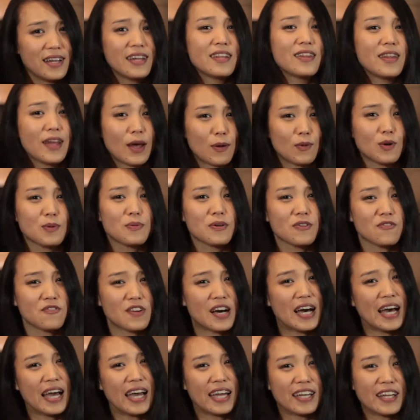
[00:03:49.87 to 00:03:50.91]
They will be
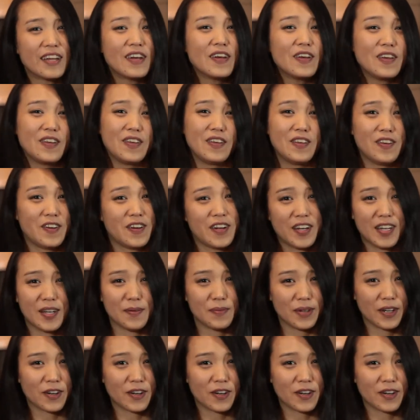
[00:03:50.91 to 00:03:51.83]
fine. You're going to be